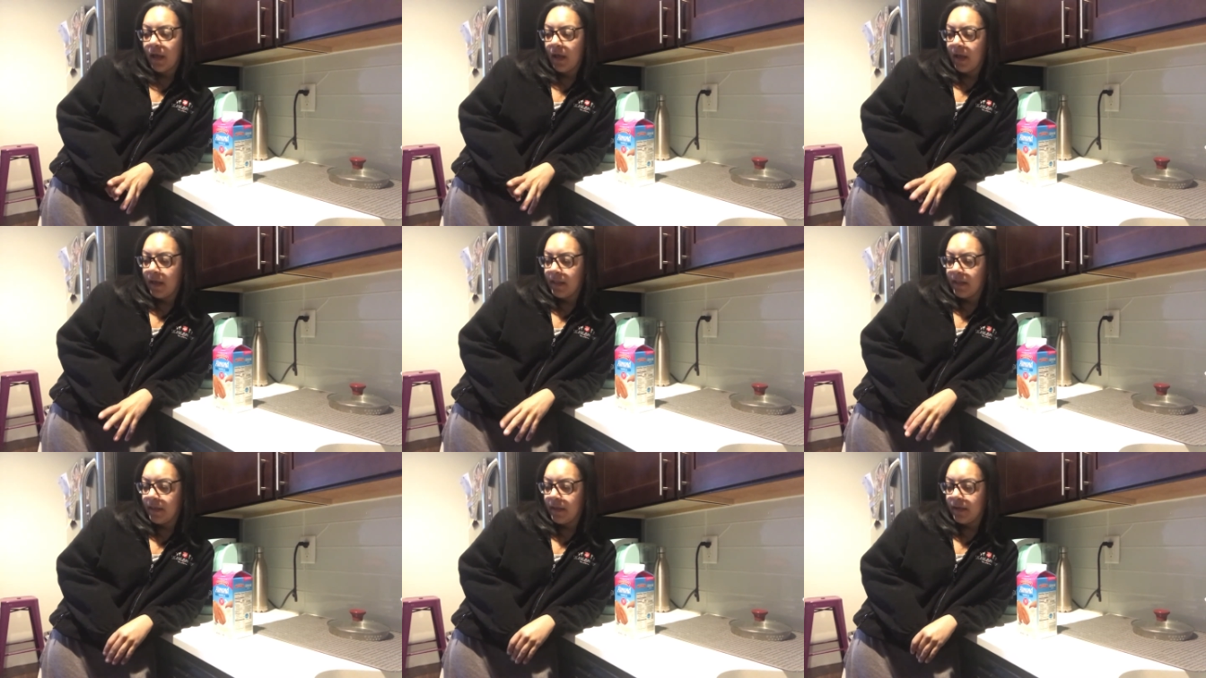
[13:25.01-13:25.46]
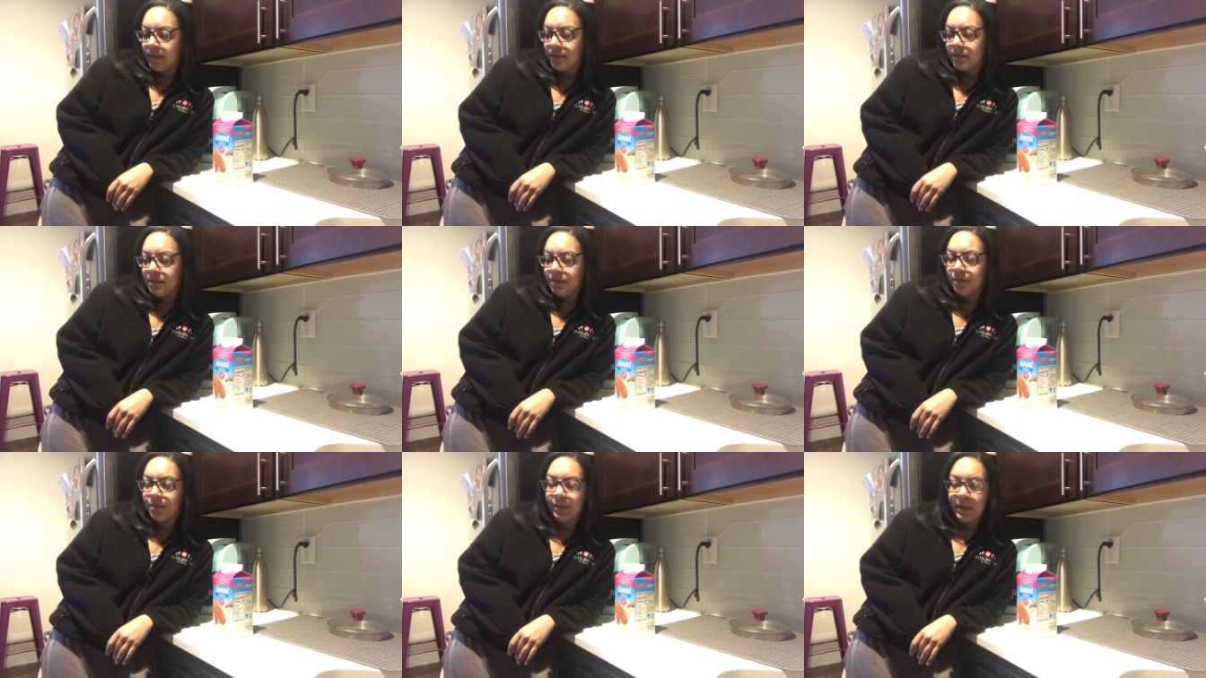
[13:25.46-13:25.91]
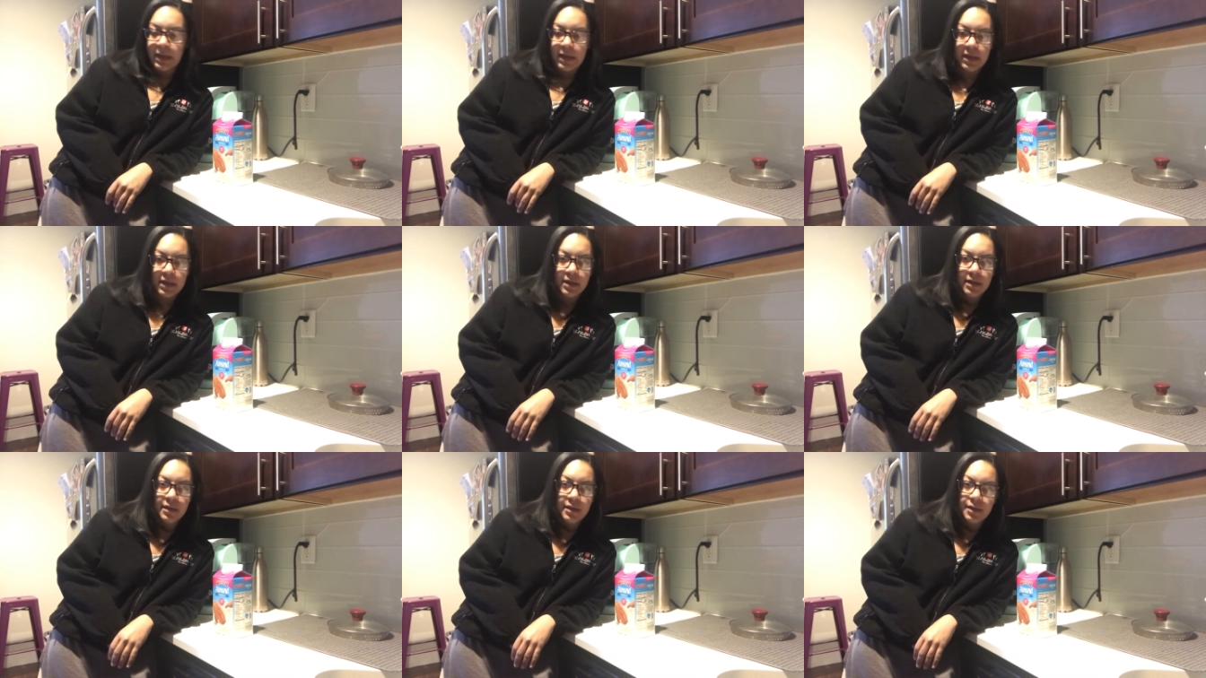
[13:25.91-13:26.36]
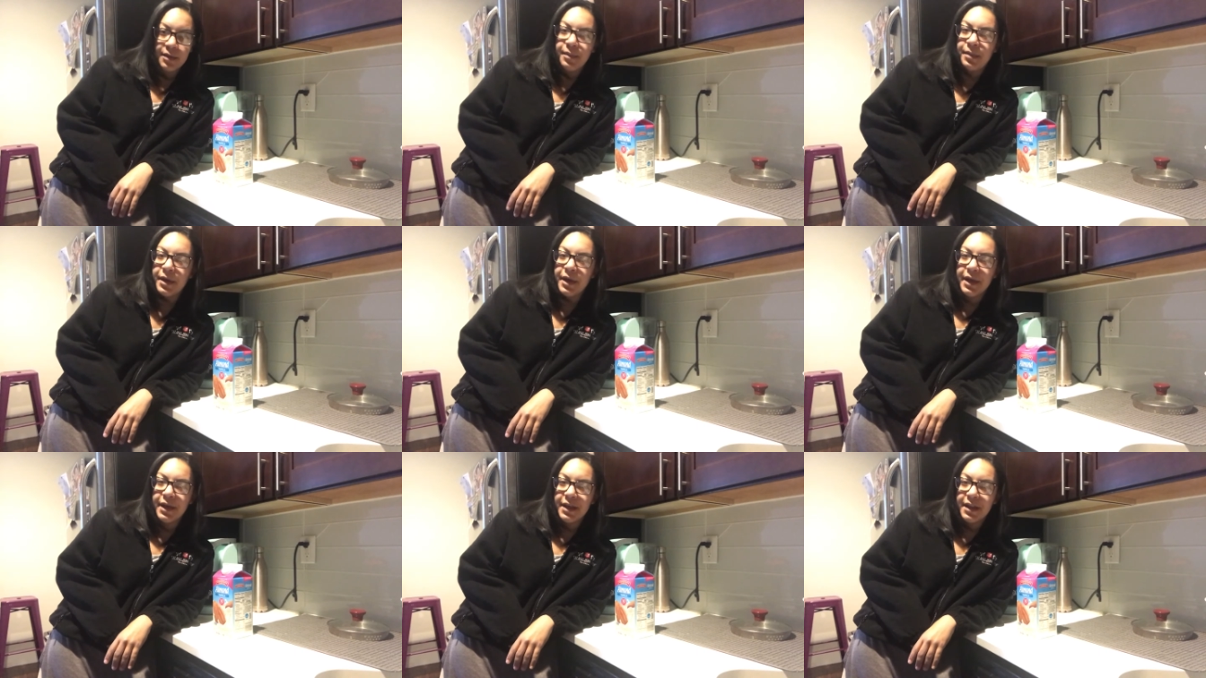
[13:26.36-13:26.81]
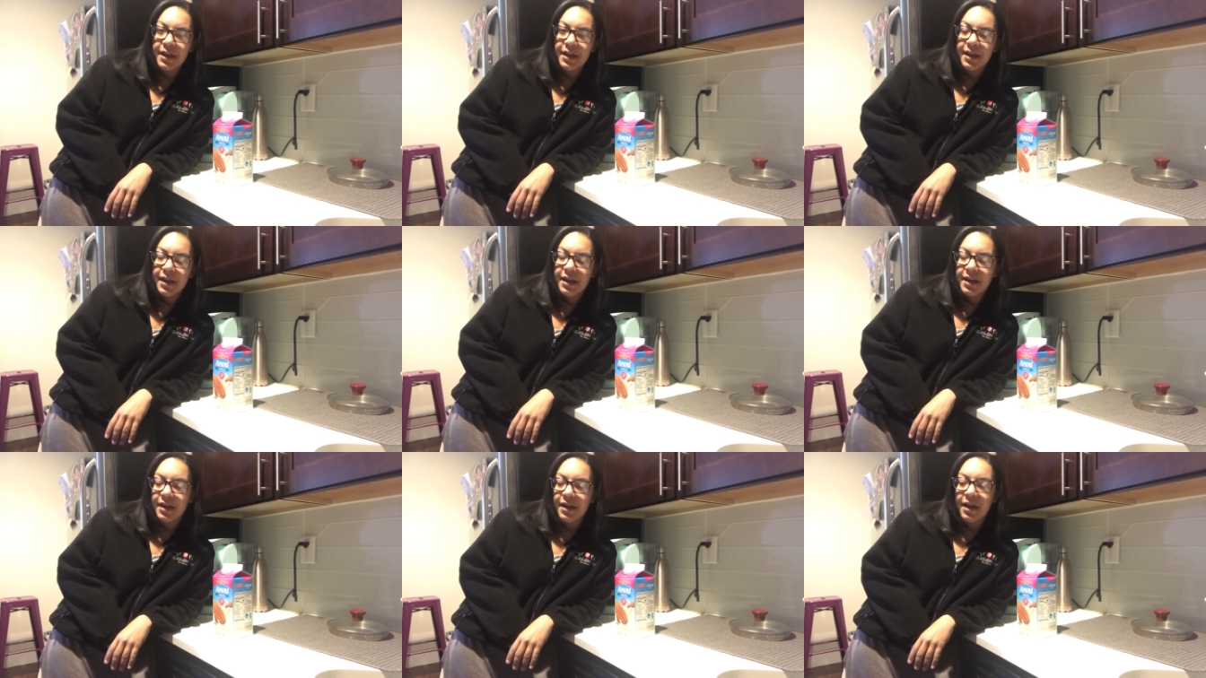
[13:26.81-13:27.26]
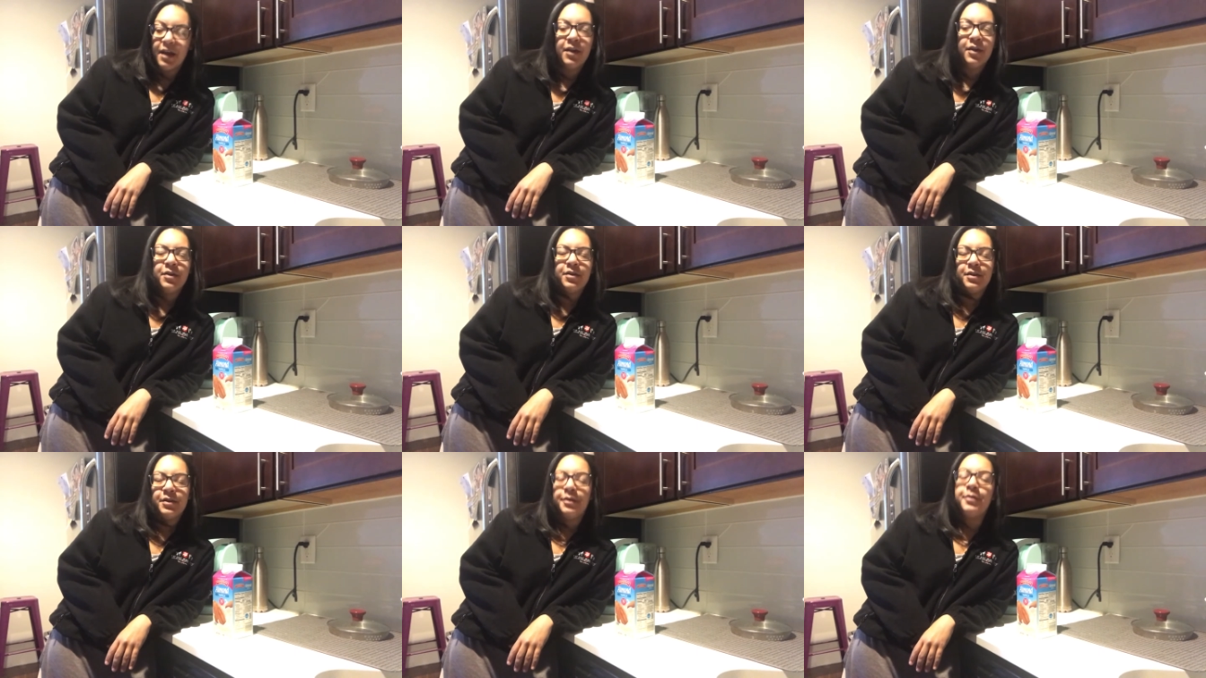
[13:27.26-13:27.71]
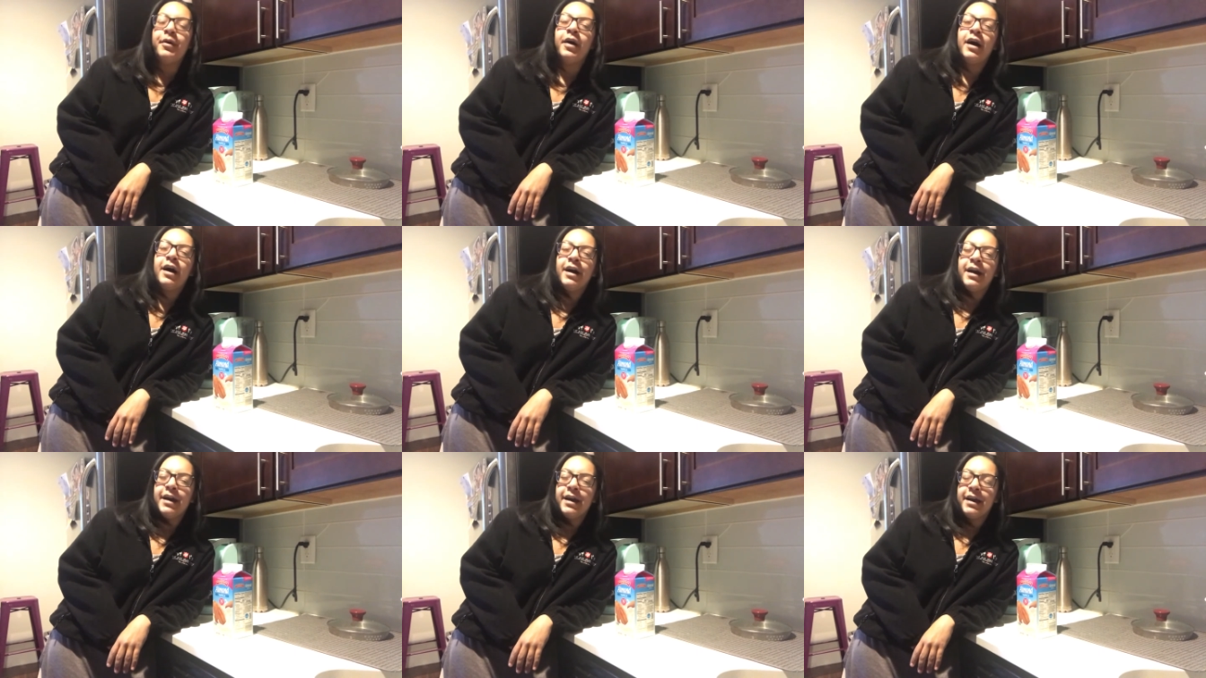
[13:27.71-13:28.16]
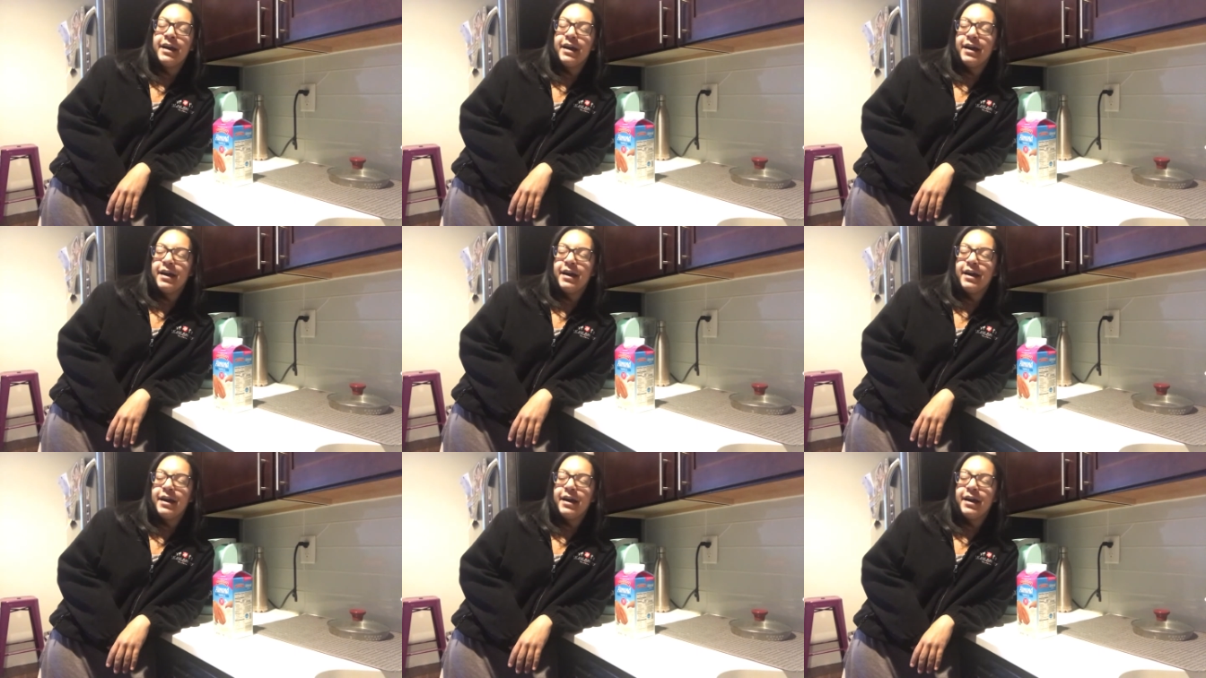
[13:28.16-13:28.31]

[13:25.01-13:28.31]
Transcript: I like to wait a little bit. I don't know why.